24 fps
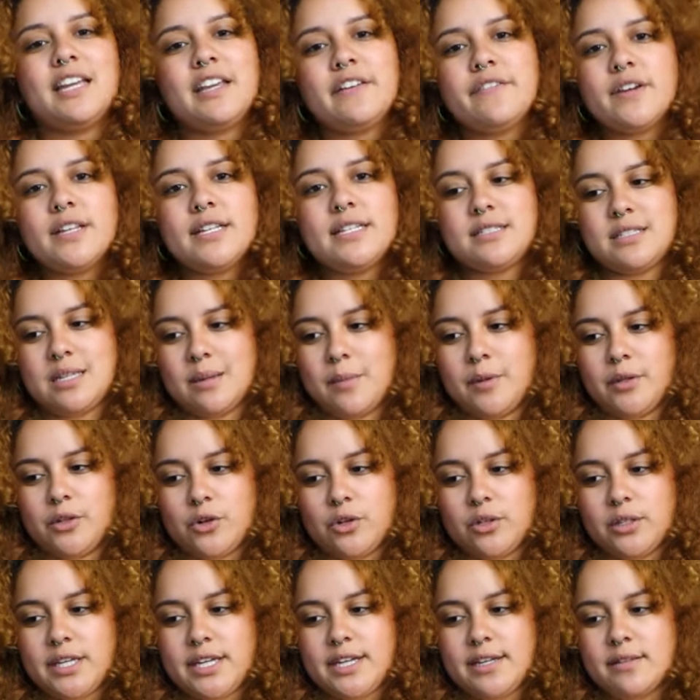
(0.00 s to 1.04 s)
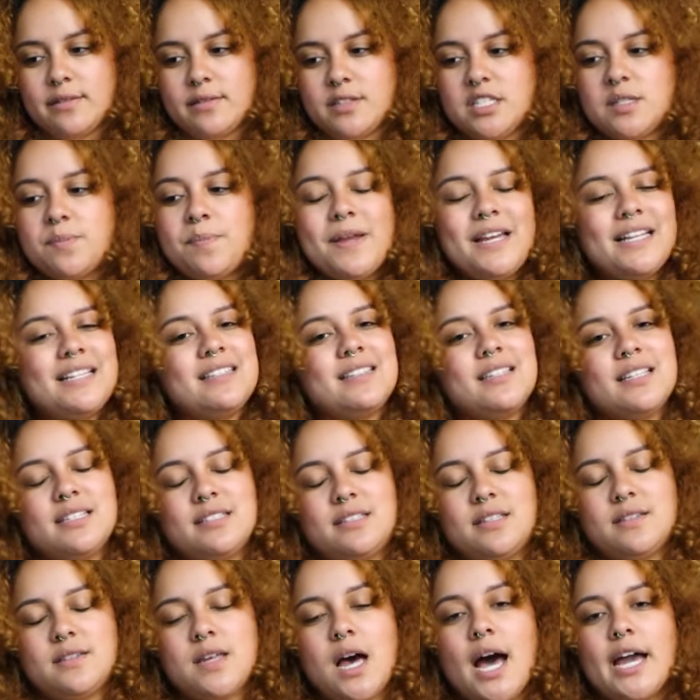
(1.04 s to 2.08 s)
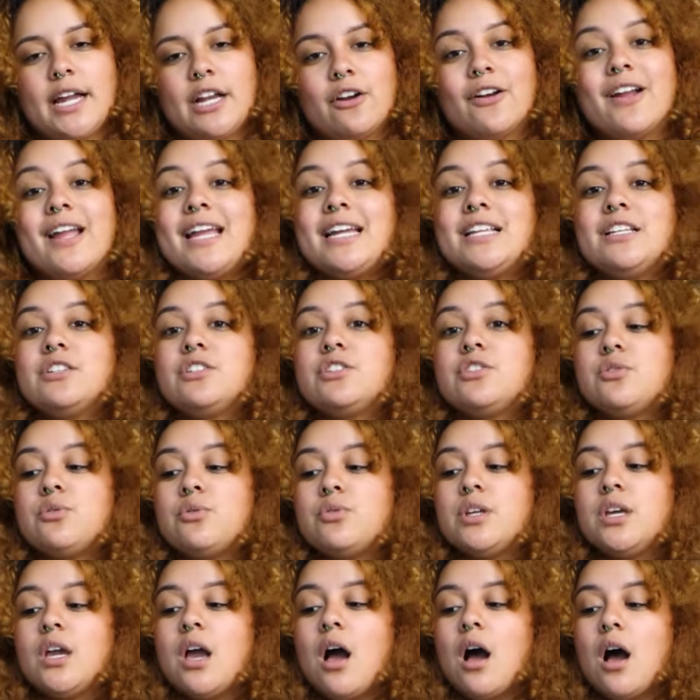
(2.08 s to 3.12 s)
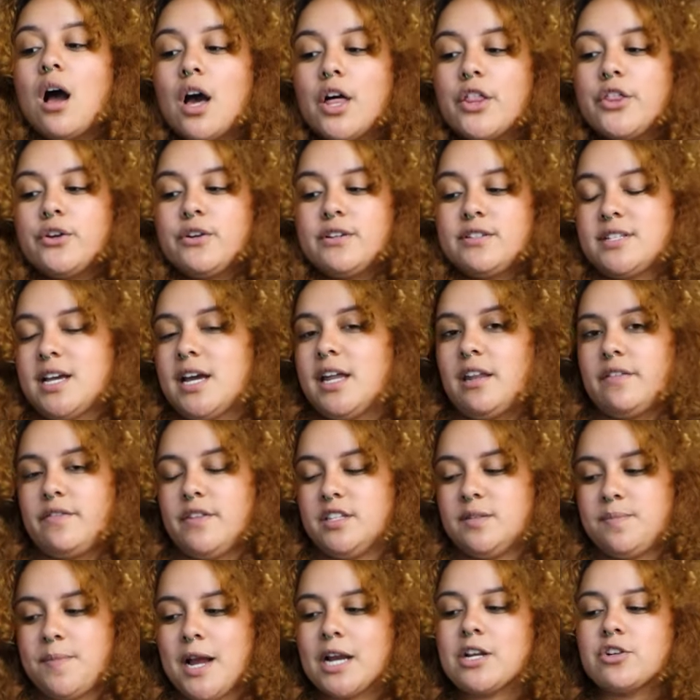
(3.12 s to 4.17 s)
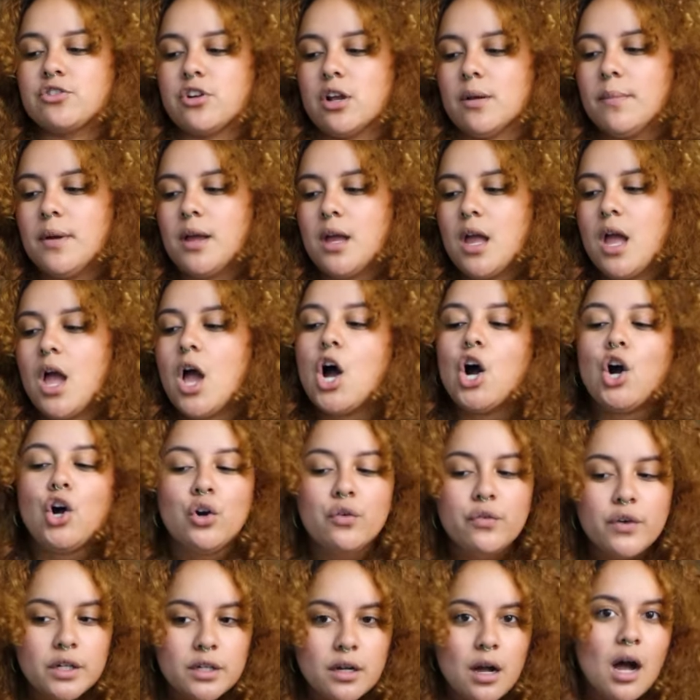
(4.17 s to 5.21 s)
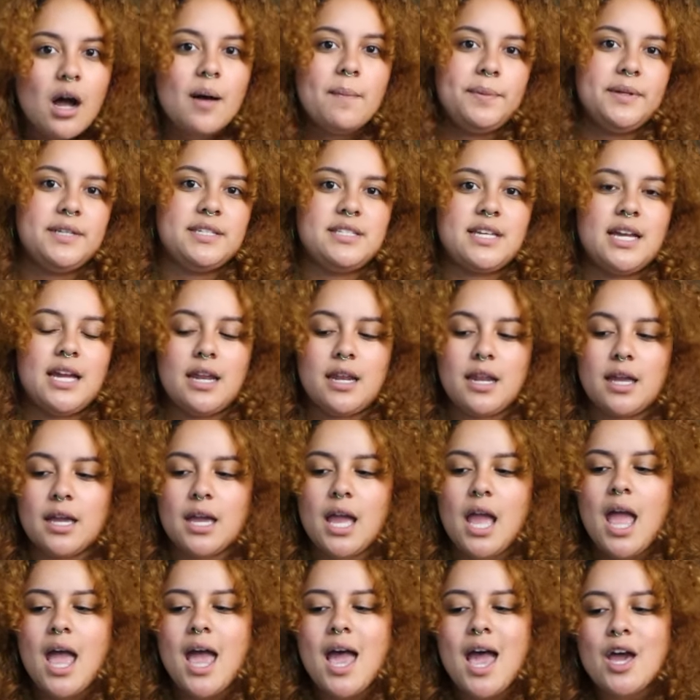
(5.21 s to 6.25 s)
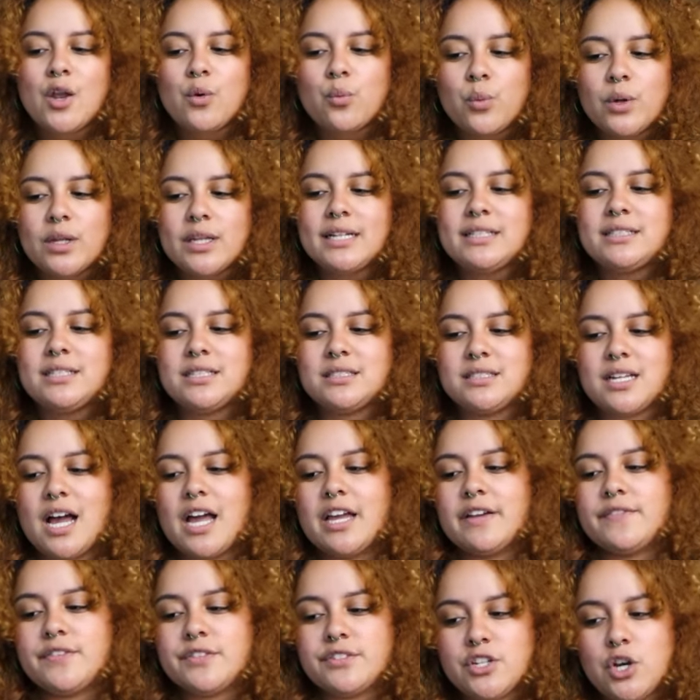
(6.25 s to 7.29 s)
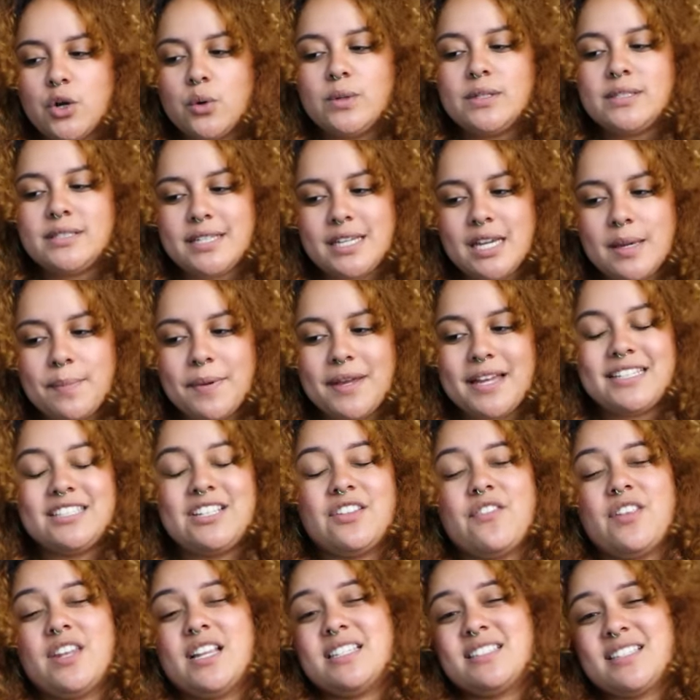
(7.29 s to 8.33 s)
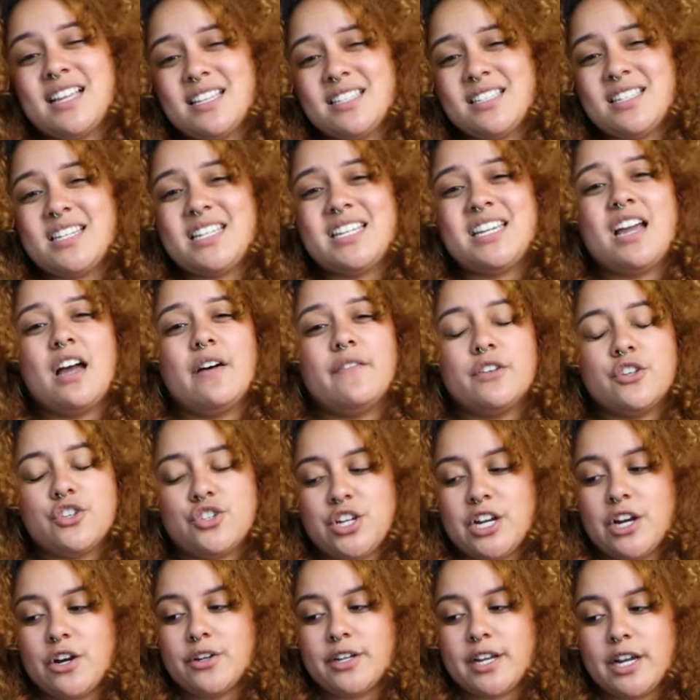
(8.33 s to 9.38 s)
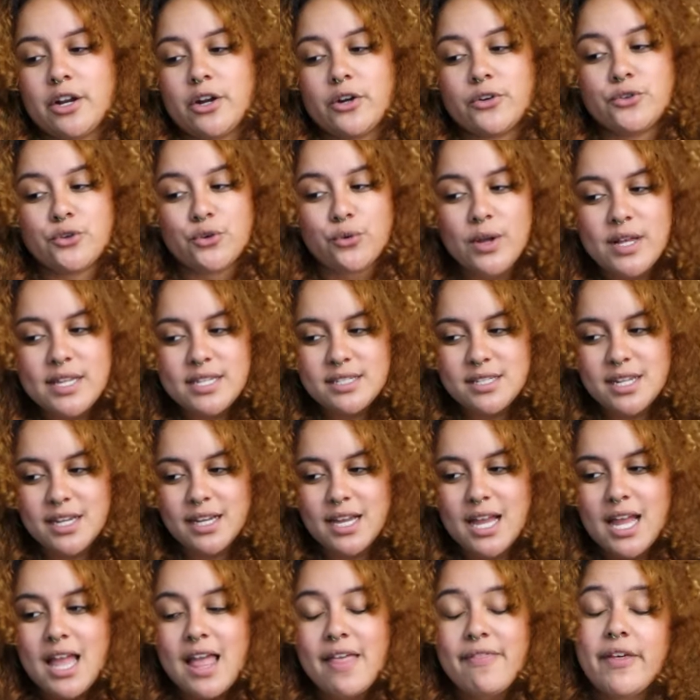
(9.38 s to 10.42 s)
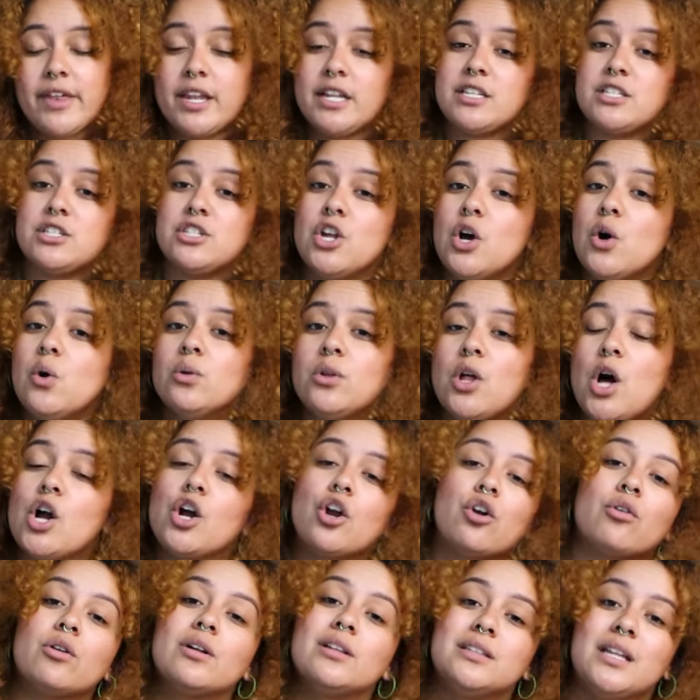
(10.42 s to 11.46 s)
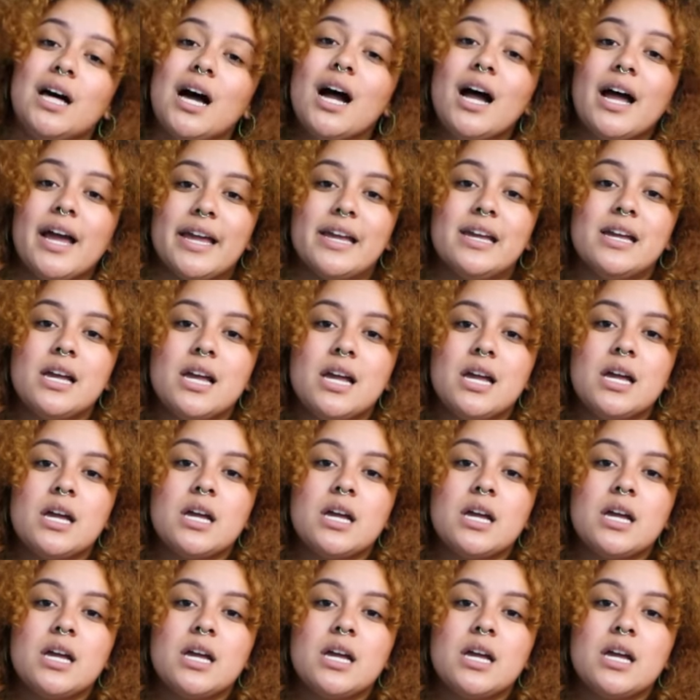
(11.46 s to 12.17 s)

David similarly spins his desire into the other side of the spectrum, overcompensating and willing to dive so deep into the necessity of a shared characteristic that is no longer a lie,